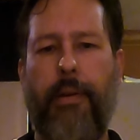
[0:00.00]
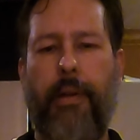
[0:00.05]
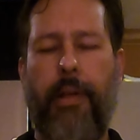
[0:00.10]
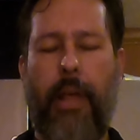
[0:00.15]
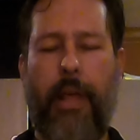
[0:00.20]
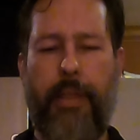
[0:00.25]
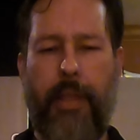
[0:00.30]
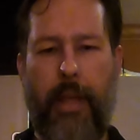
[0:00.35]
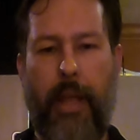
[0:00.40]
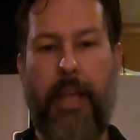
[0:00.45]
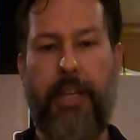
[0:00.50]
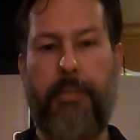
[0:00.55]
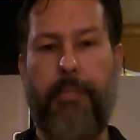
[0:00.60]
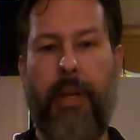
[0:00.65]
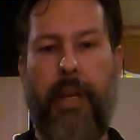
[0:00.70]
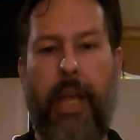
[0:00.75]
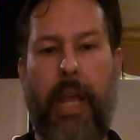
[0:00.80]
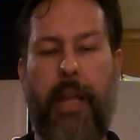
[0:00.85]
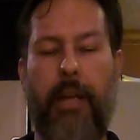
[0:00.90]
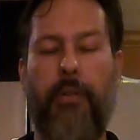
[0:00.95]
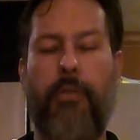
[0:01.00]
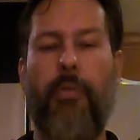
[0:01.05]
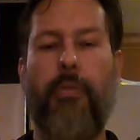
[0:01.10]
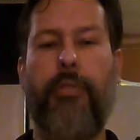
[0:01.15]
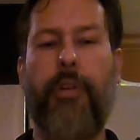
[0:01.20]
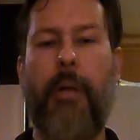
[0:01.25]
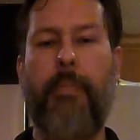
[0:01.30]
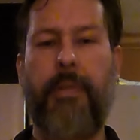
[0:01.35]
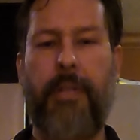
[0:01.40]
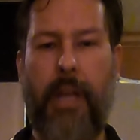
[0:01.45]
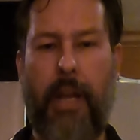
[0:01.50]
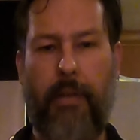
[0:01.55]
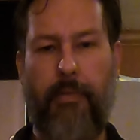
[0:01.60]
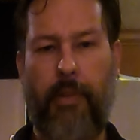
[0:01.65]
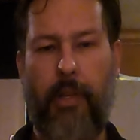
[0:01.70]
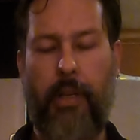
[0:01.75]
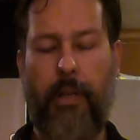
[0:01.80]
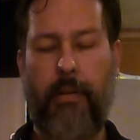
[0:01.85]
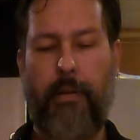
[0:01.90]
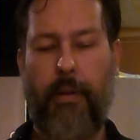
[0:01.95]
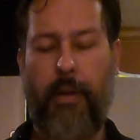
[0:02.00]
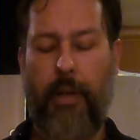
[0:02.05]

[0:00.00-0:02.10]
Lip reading: That thing has a mechanical grip safety.